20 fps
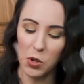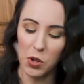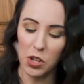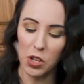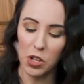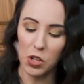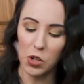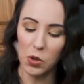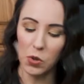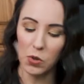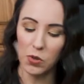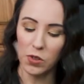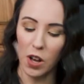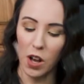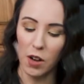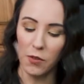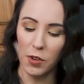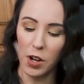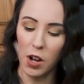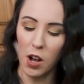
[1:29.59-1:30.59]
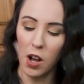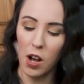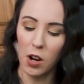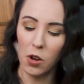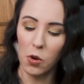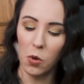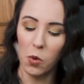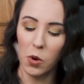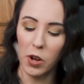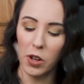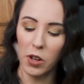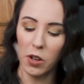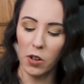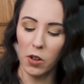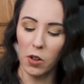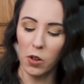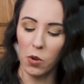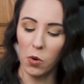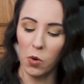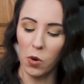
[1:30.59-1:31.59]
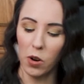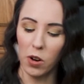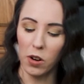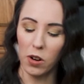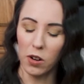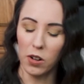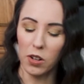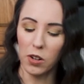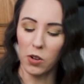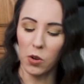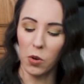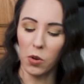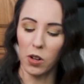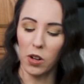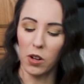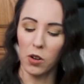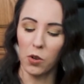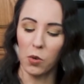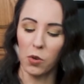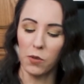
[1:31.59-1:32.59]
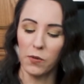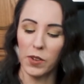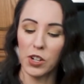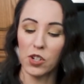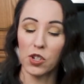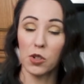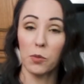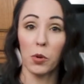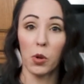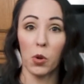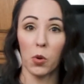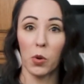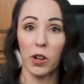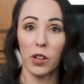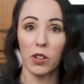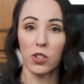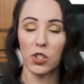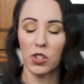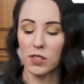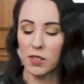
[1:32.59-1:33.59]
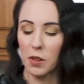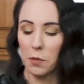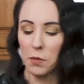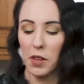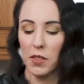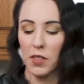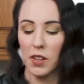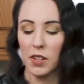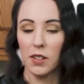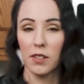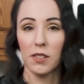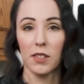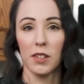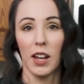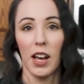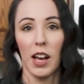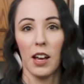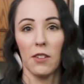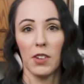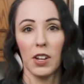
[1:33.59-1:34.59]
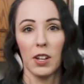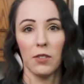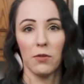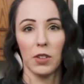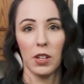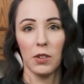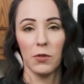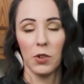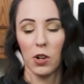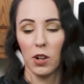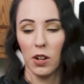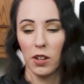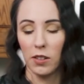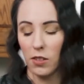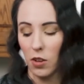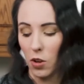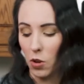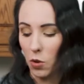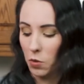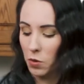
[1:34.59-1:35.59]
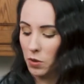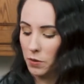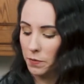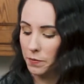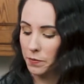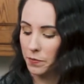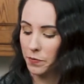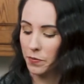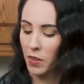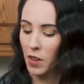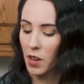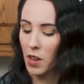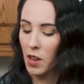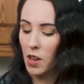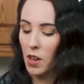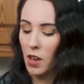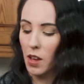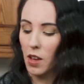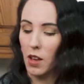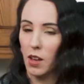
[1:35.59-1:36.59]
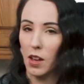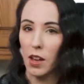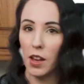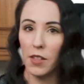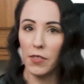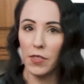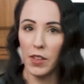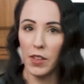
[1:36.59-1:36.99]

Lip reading: can use avocado oil or canola or vegetable oil, just something that doesn't have any flavor on its own. And